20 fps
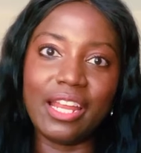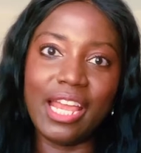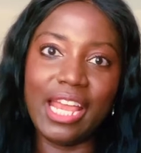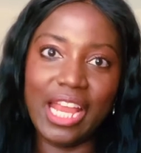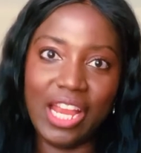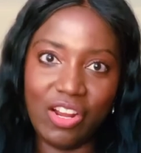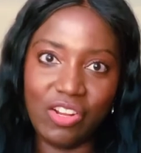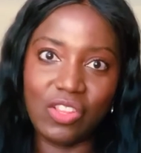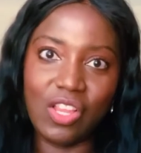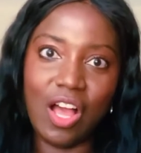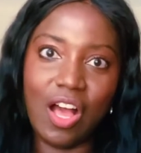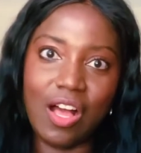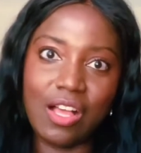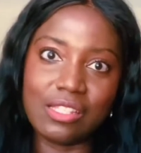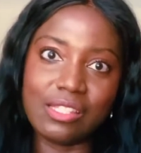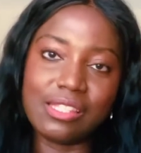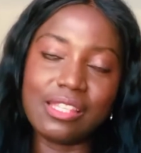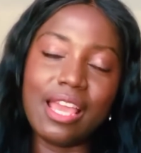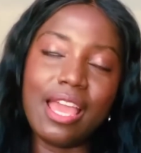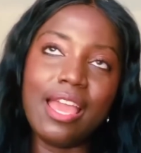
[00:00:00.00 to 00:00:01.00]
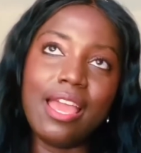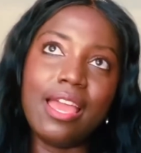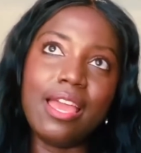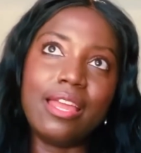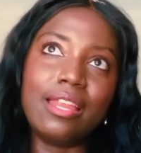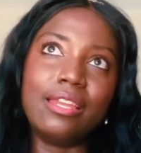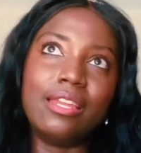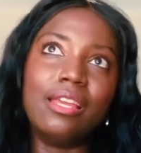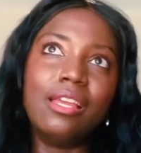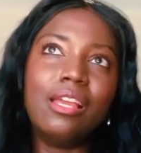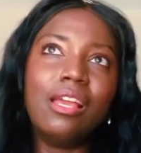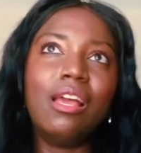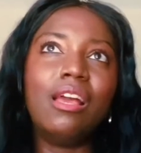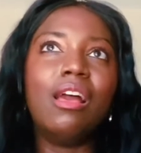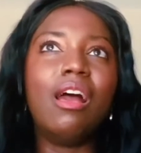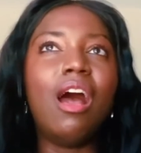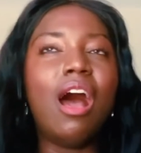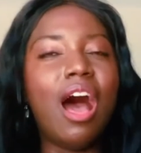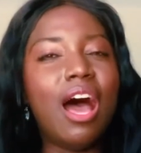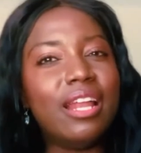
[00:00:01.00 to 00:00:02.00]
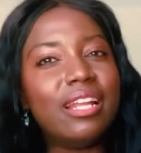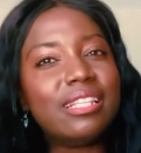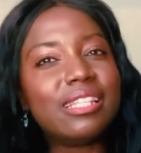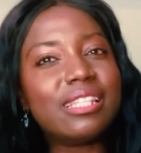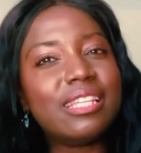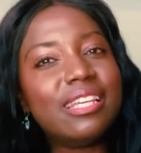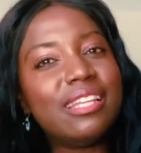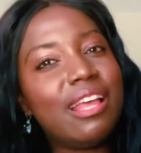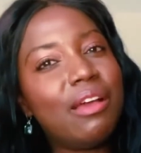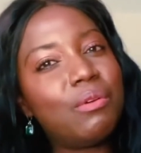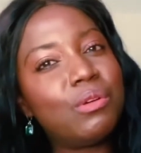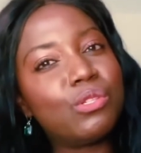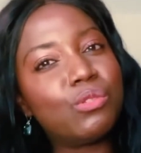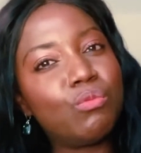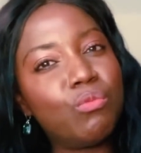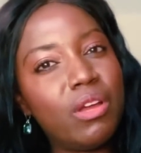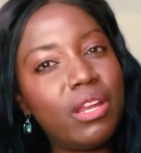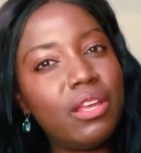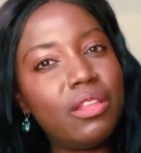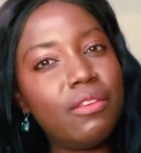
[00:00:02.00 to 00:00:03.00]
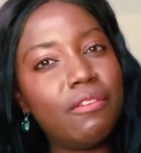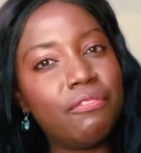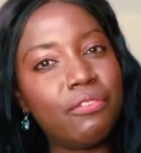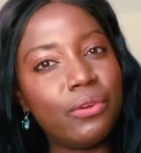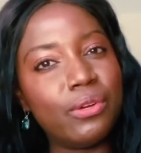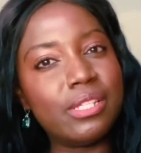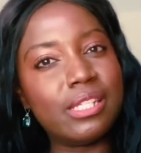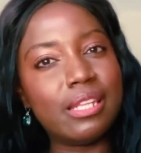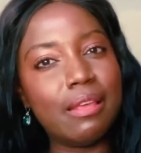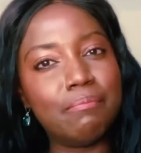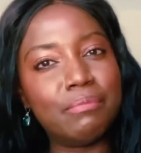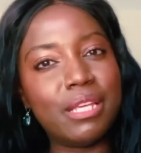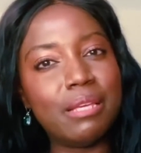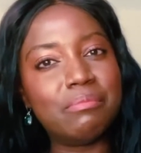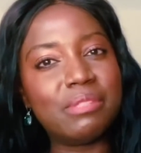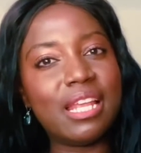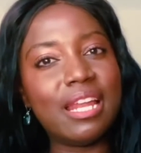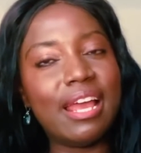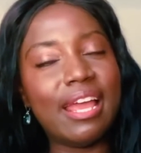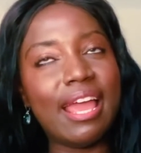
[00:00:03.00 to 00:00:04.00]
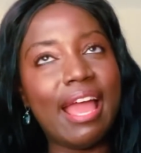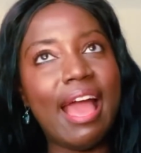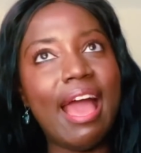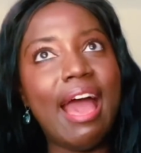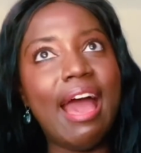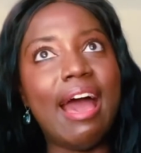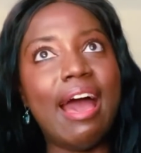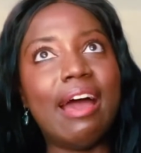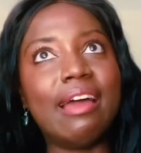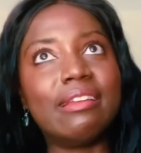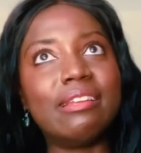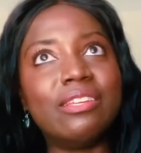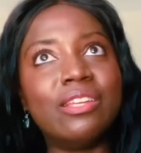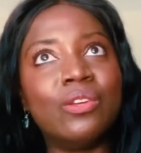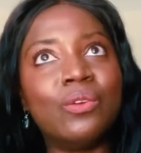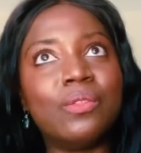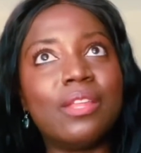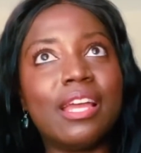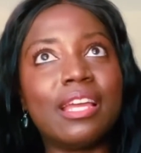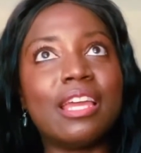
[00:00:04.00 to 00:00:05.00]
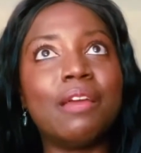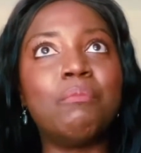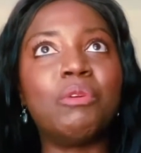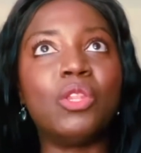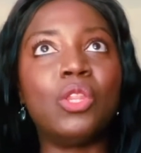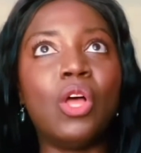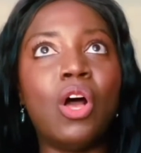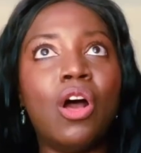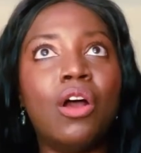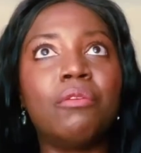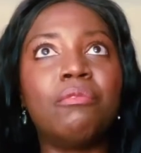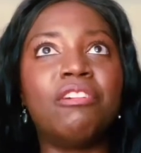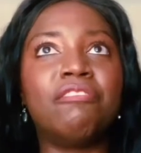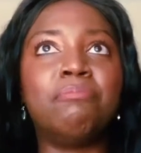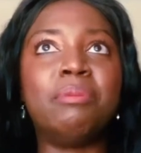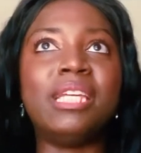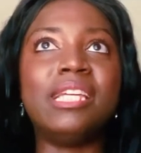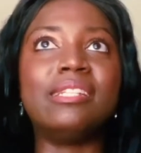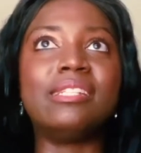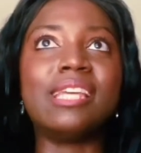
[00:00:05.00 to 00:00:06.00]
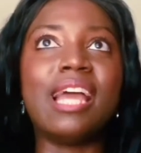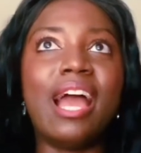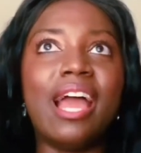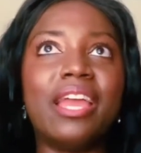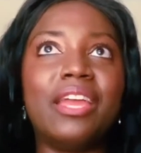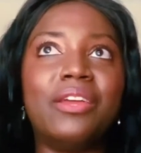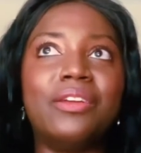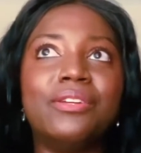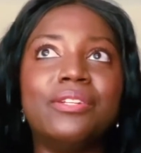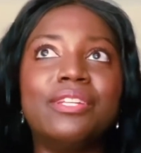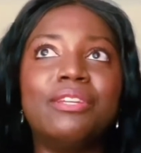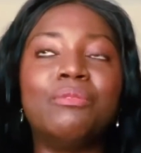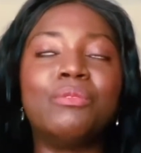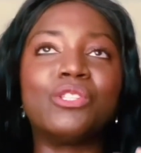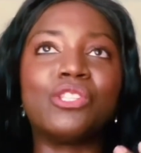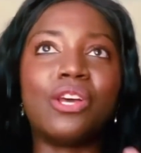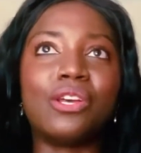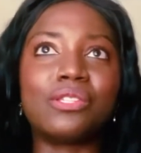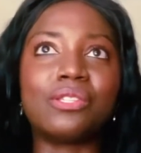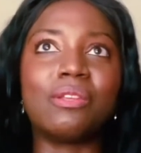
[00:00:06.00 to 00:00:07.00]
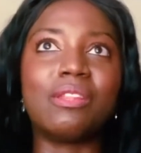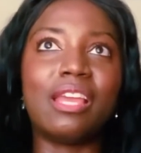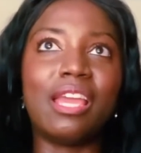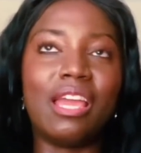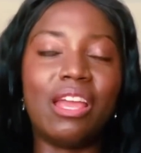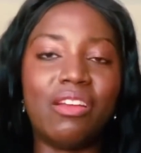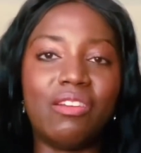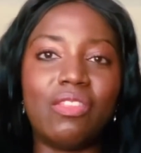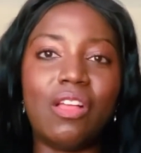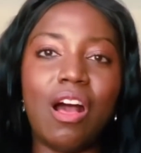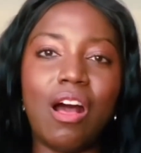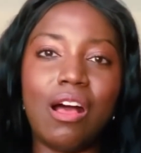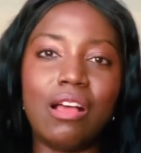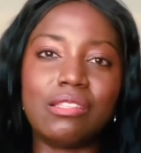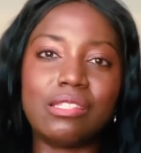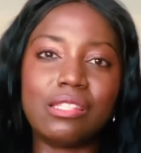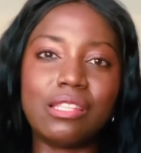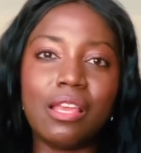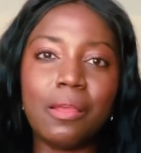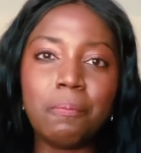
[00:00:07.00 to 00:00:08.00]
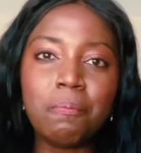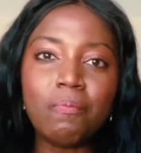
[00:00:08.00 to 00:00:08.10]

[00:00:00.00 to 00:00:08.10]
hair loss. And honestly, that was one of the first symptoms that I had, that come along with being tired. It was also the hair loss.